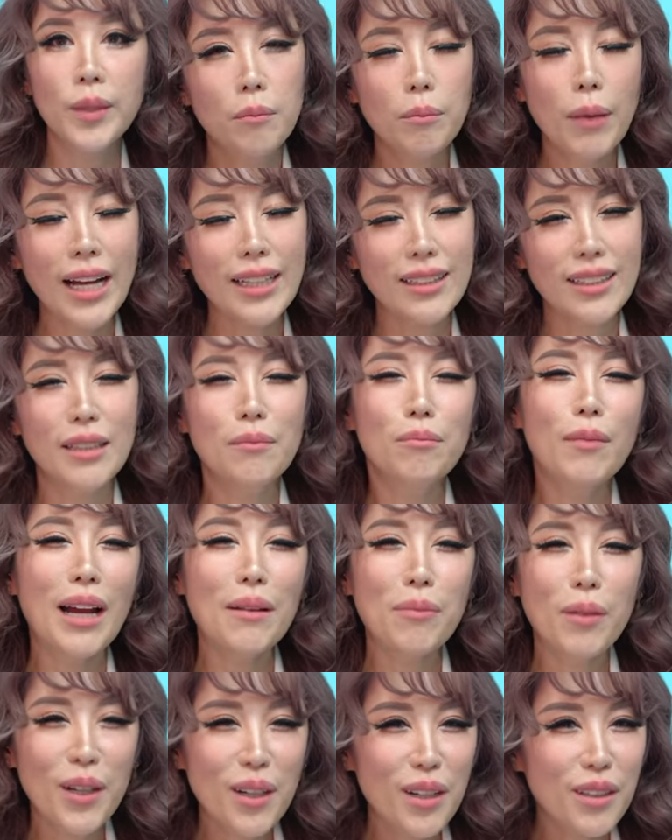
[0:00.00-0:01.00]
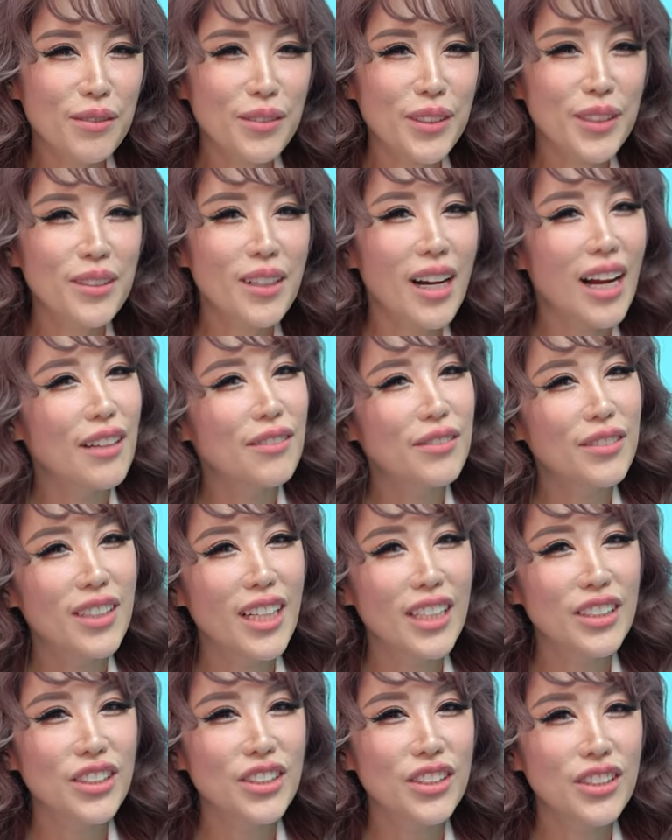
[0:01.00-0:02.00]
But in my point of view, I feel
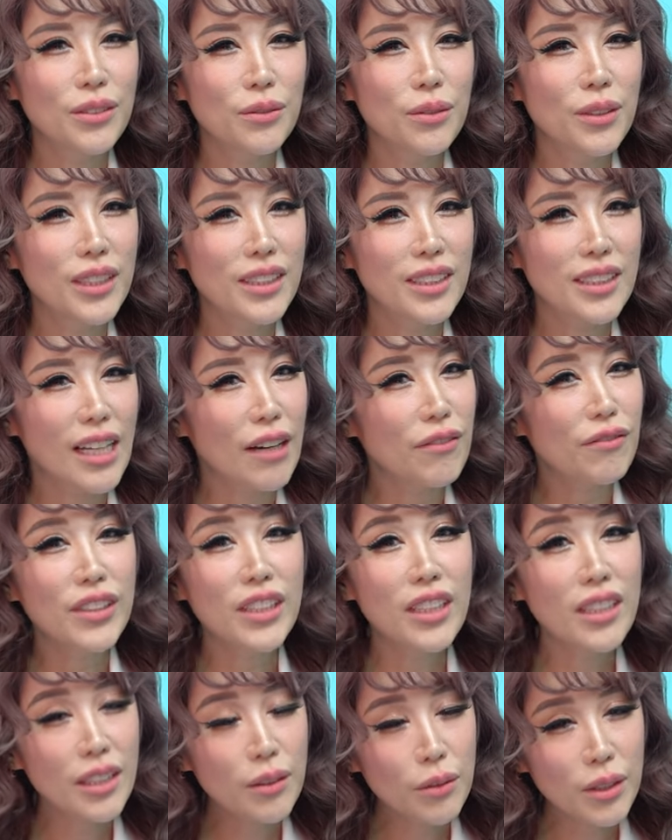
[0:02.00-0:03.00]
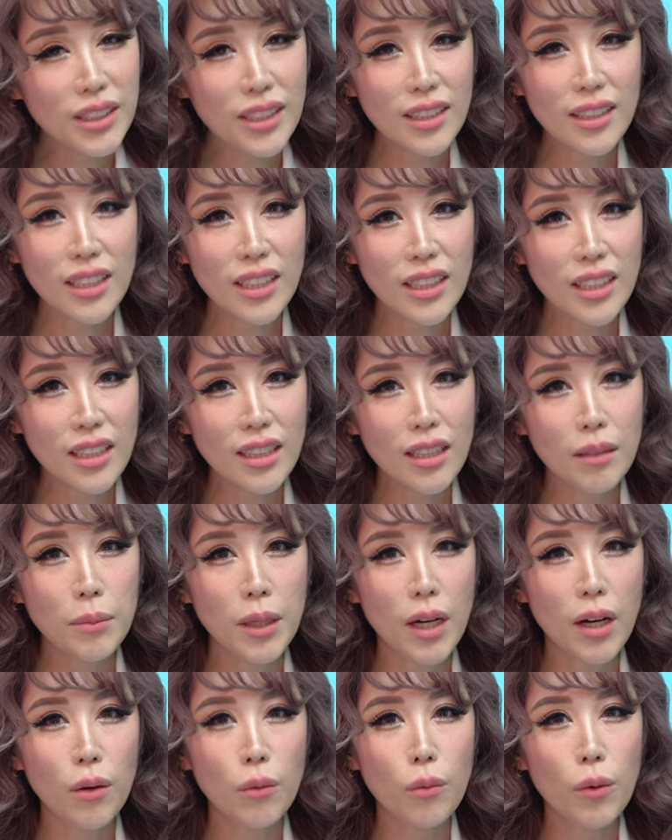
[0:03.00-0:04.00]
like she was definitely wasn't wasn't clear
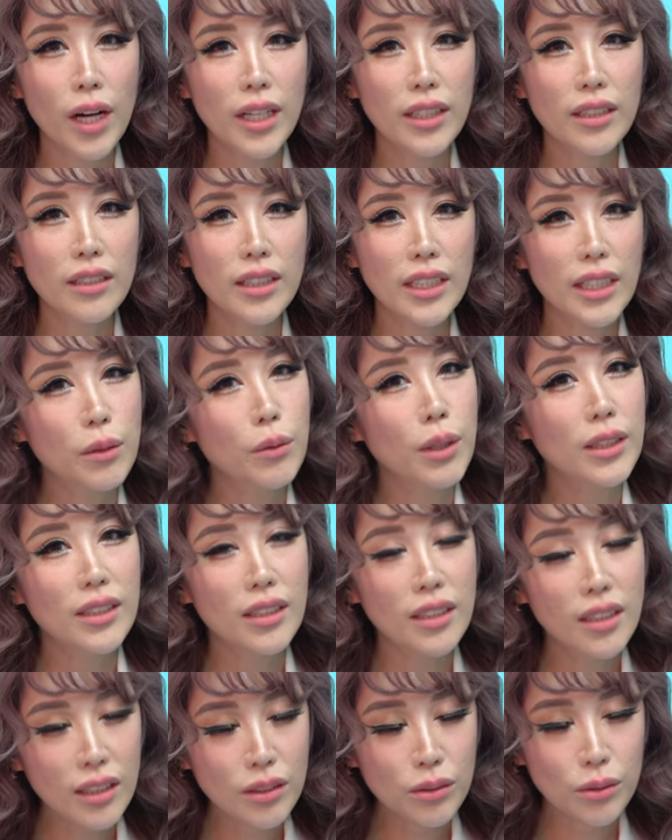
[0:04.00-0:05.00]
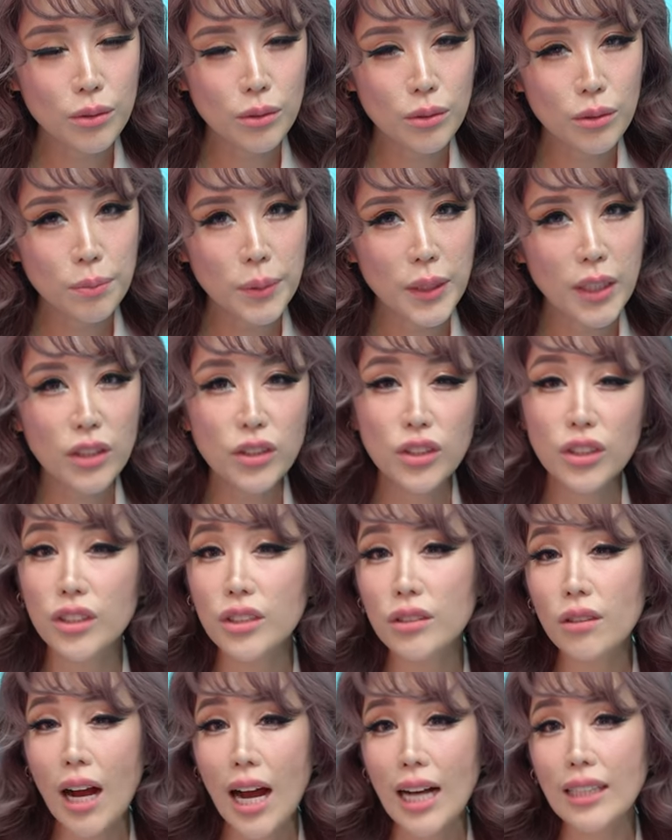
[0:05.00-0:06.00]
about what he wanted her to do because she
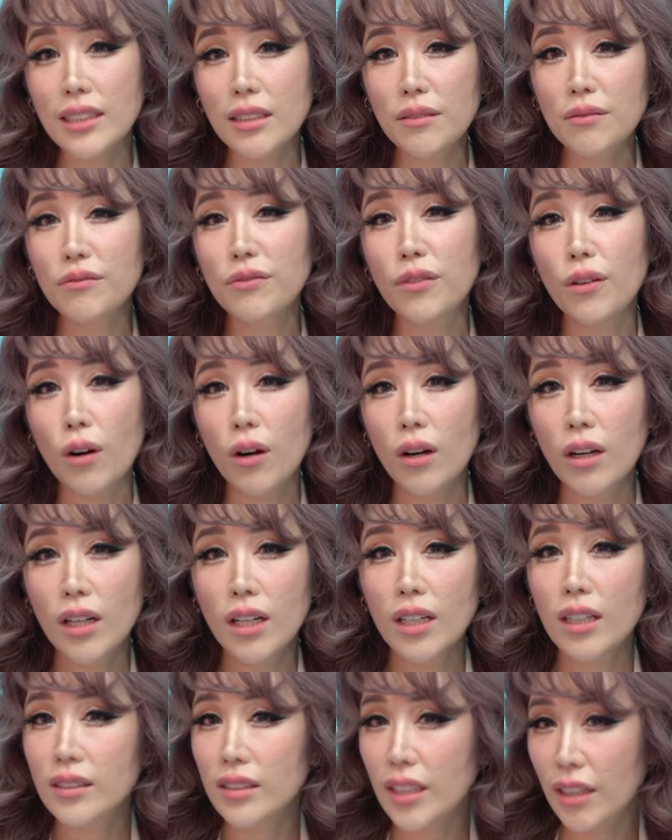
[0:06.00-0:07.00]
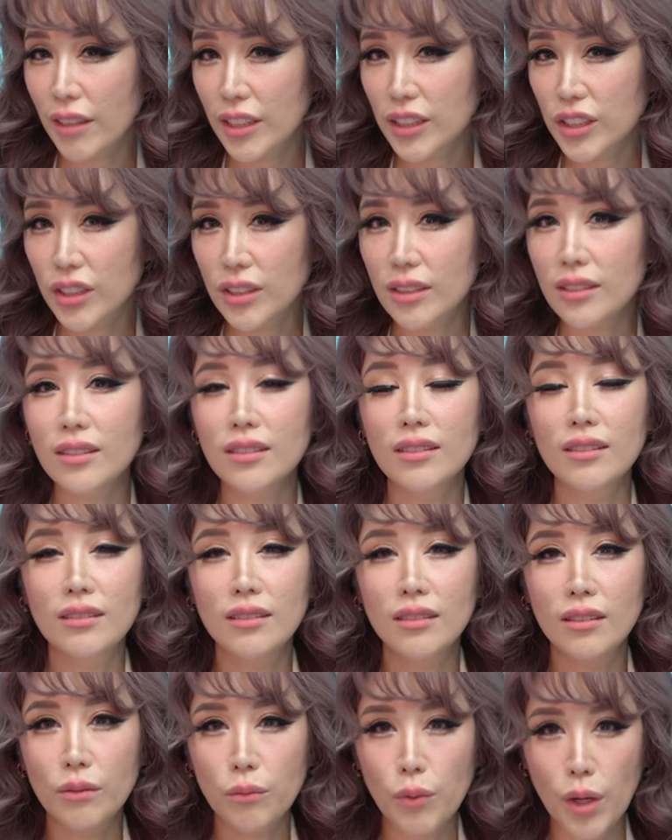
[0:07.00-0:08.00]
still asked him for directions
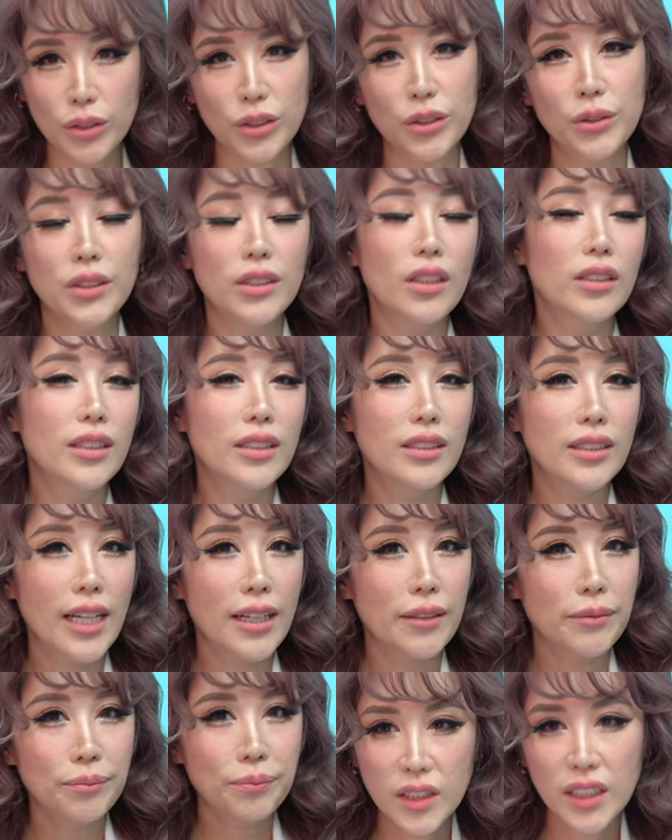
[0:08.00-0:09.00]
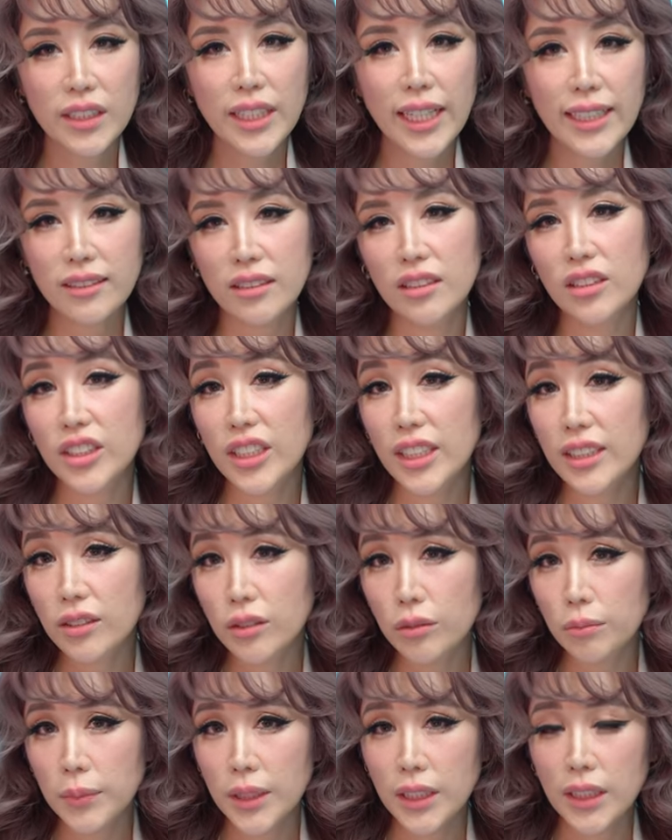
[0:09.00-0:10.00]
while she was on the stand. The text suggests
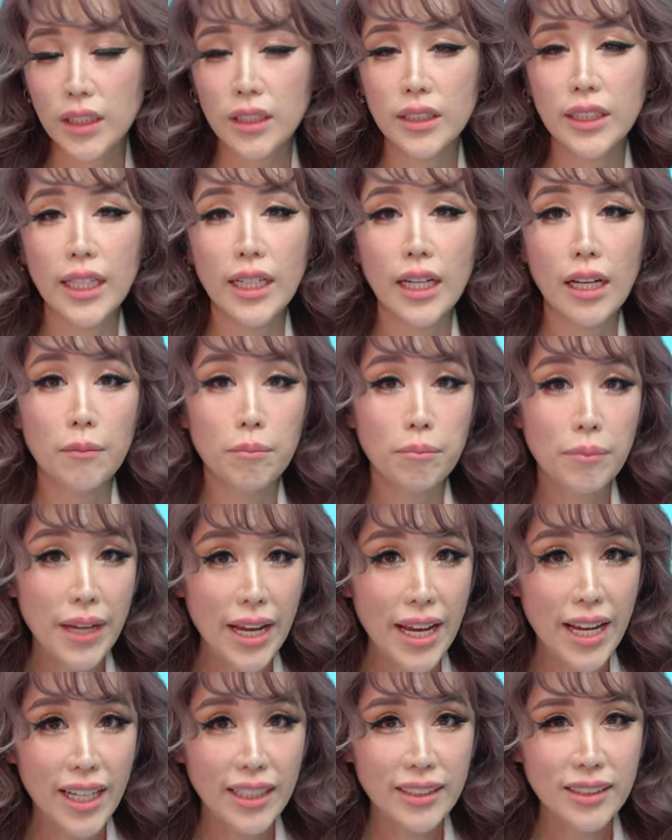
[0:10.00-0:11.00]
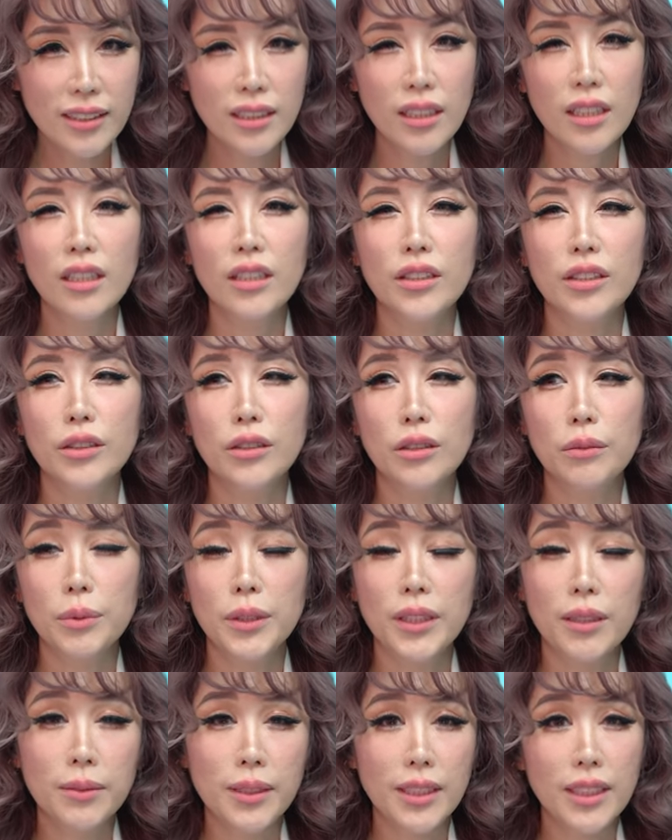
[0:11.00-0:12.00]
to me that at best, you know,
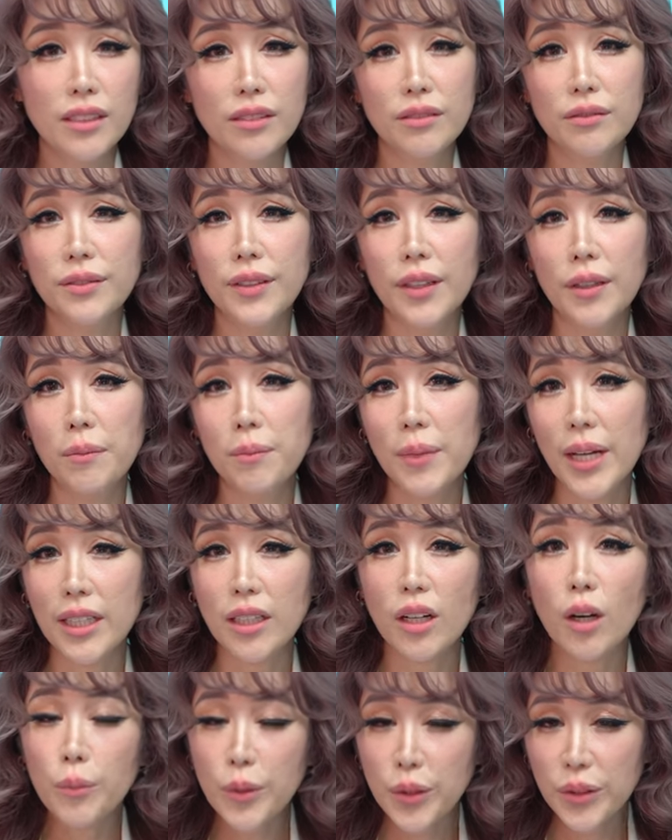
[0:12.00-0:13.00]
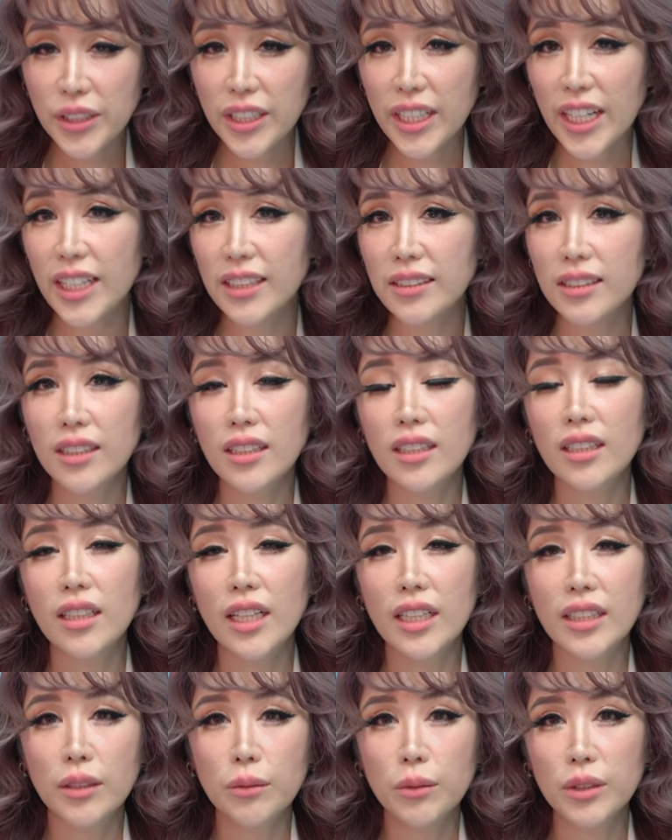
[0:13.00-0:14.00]
Pritam Singh is a very bad communicator
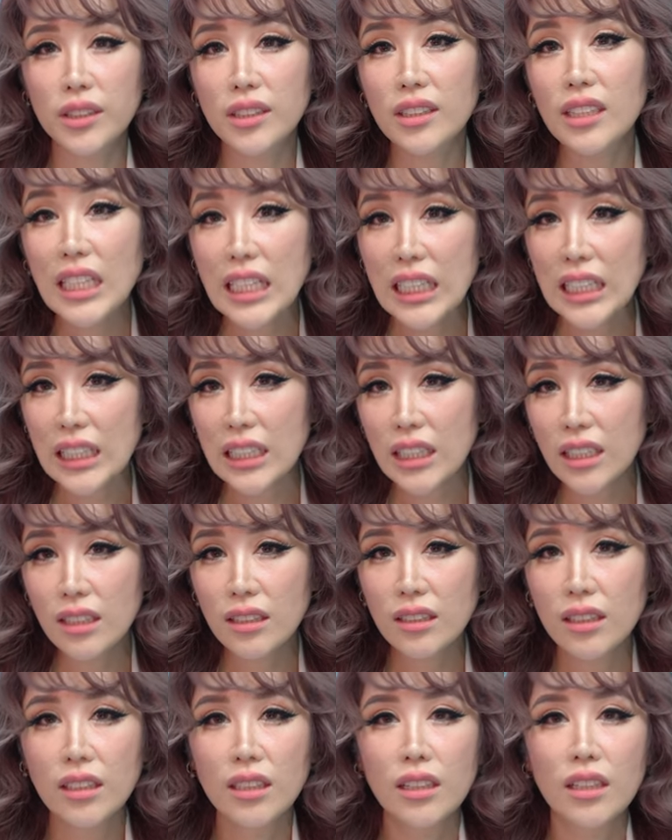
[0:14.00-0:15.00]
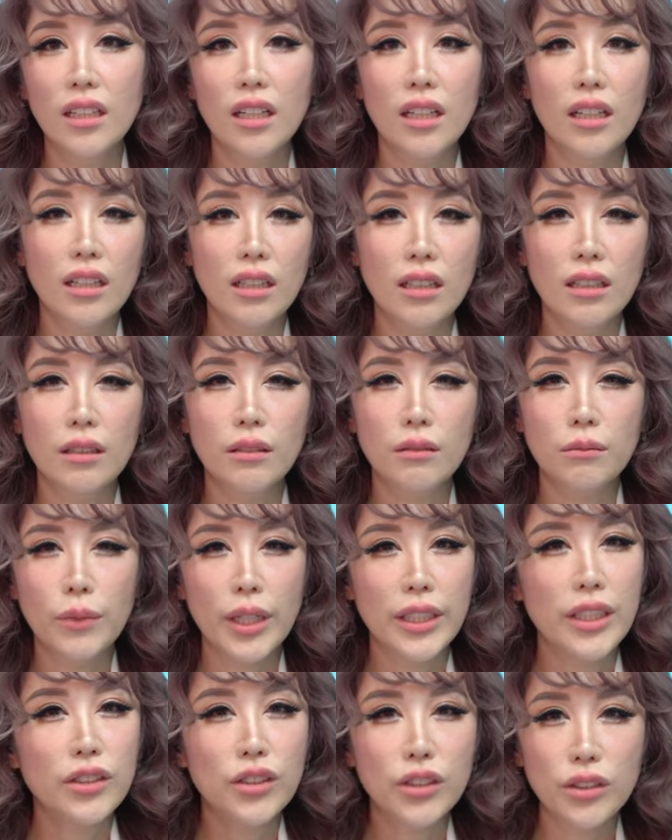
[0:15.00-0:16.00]
and he wasn't clear uh,
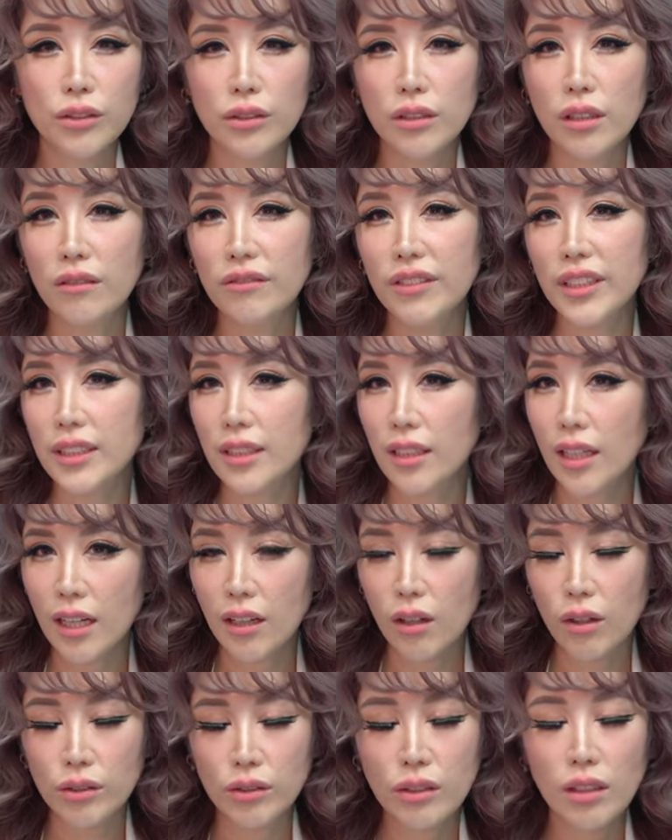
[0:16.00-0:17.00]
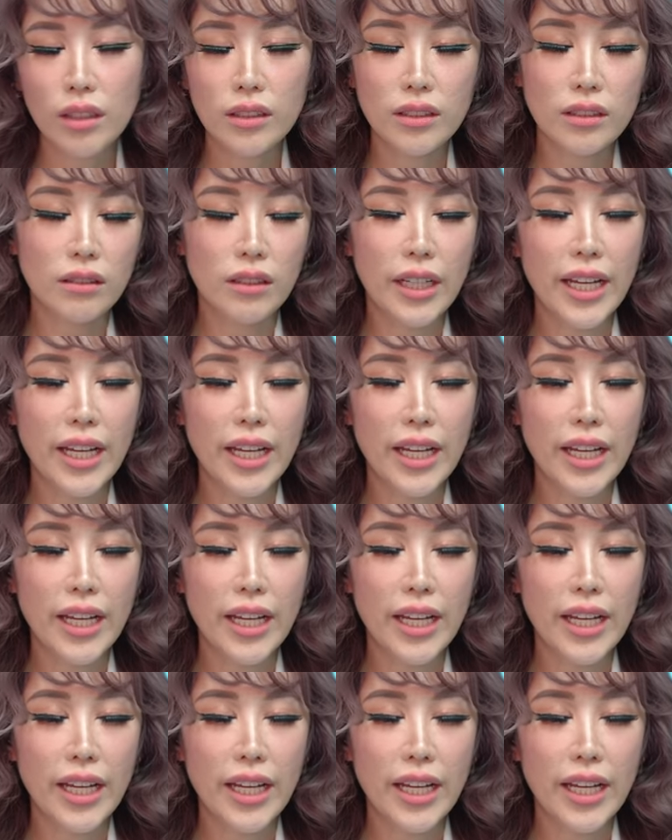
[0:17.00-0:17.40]
whether she should confess the lie or not.